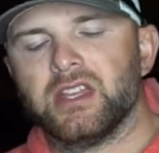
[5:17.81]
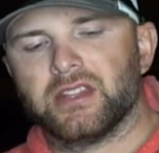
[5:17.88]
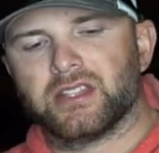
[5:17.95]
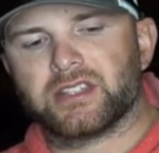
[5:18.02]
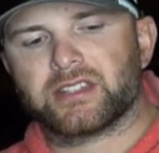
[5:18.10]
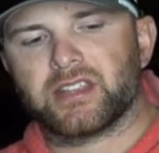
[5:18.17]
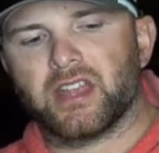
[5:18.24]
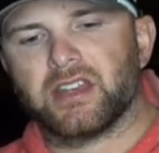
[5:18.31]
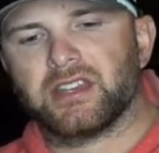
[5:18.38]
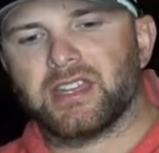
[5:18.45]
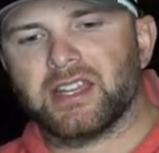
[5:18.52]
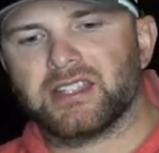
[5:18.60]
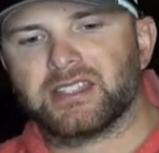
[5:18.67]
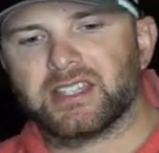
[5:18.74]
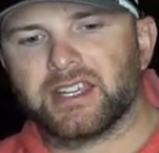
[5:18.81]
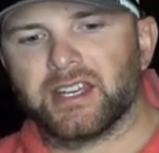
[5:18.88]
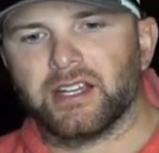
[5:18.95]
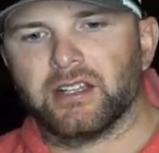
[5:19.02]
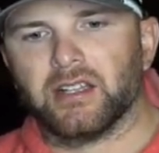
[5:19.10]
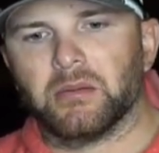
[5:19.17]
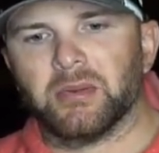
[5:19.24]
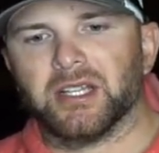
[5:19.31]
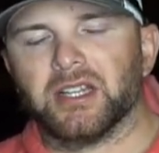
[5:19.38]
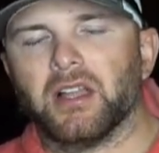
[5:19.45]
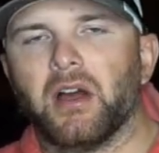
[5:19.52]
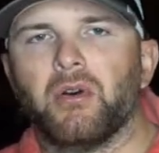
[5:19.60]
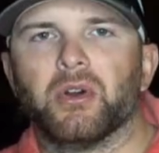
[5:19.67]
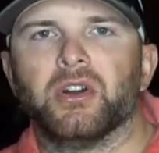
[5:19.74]
The sun tends to get a little bit
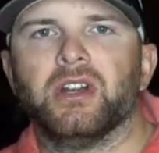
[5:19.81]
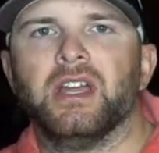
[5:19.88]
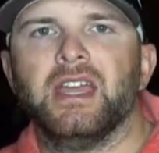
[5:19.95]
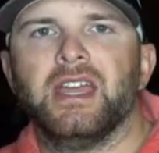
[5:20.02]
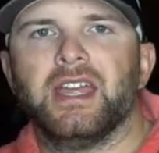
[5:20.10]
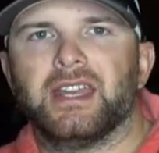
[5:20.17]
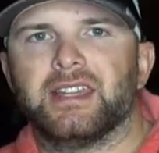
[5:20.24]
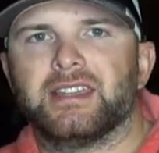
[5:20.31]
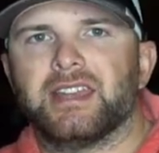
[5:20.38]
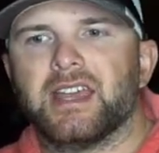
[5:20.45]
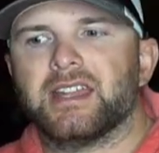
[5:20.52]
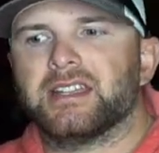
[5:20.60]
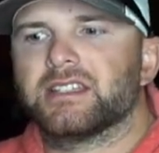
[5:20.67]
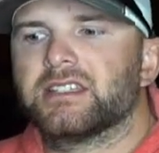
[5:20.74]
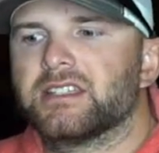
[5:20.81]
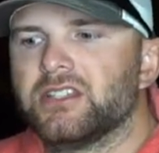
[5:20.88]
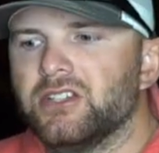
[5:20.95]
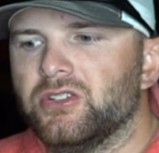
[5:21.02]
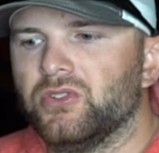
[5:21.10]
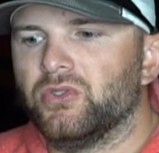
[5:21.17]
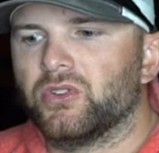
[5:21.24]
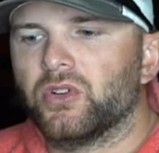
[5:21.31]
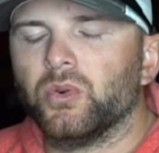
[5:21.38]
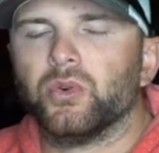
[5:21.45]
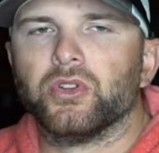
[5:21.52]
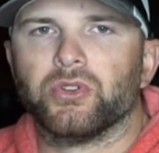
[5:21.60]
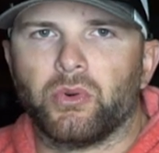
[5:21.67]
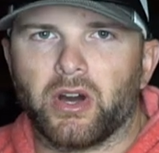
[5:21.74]
lower and it tends to
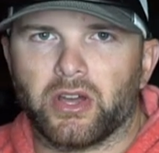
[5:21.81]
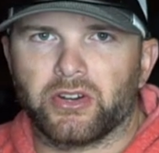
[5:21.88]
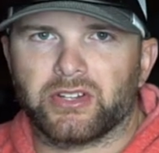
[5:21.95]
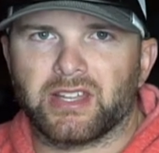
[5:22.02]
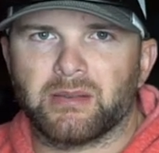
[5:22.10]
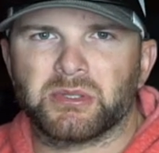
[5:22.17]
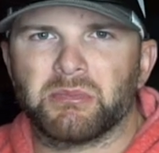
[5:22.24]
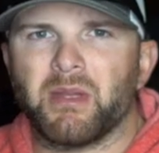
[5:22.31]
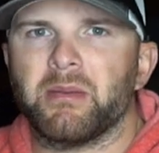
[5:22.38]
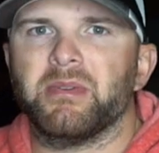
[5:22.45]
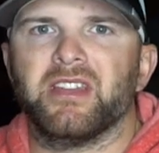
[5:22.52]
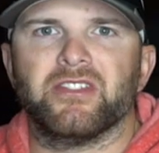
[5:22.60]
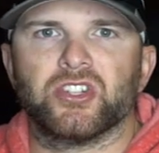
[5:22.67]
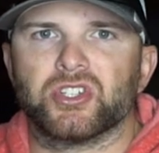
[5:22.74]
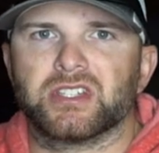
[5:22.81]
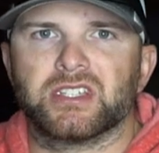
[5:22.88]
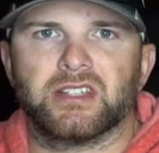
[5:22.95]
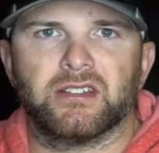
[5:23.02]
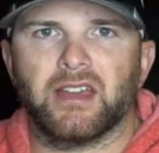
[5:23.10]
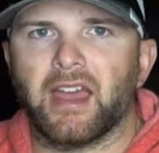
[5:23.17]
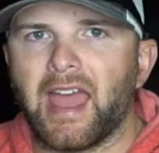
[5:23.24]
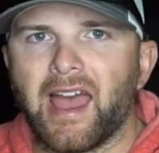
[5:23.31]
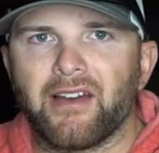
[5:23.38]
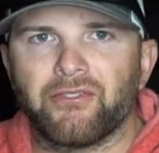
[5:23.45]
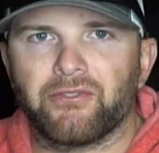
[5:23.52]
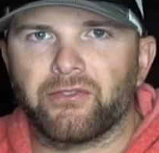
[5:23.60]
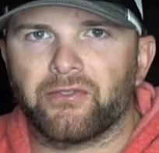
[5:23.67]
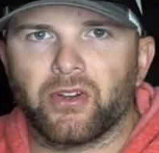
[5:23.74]
cool the water temps, maybe even just a
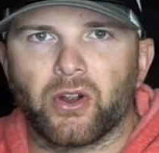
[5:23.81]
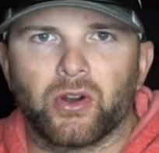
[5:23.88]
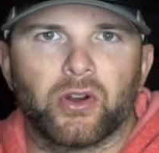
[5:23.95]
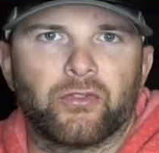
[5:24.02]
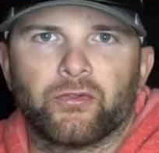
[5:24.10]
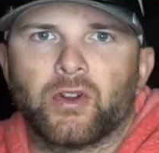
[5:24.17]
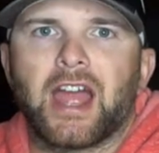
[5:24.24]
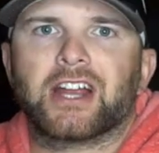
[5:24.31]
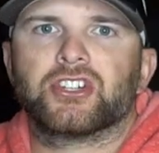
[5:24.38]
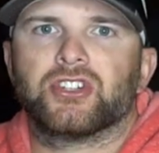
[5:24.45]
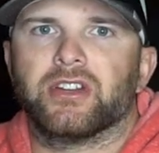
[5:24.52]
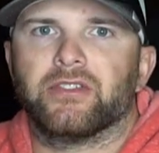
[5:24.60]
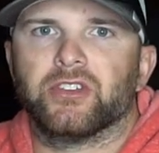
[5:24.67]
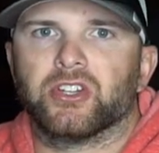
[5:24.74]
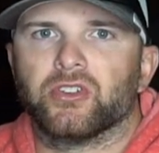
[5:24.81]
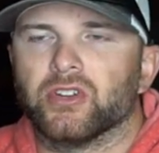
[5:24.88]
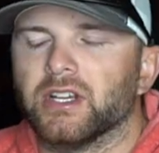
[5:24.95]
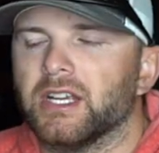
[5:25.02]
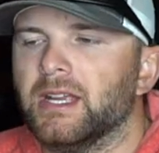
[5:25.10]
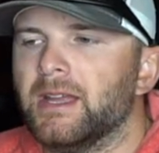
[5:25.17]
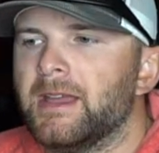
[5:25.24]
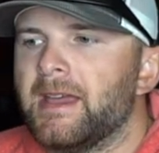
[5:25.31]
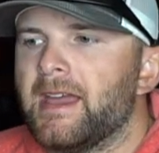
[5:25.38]
half or a fraction of a degree.